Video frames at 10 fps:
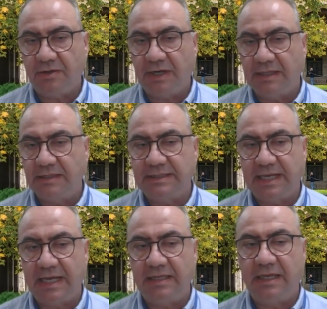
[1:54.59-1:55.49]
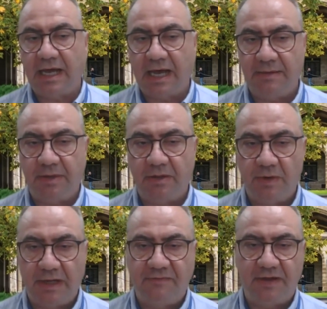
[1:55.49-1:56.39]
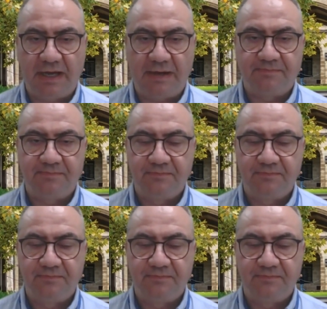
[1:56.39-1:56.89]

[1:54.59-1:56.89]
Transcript: on understanding animal welfare.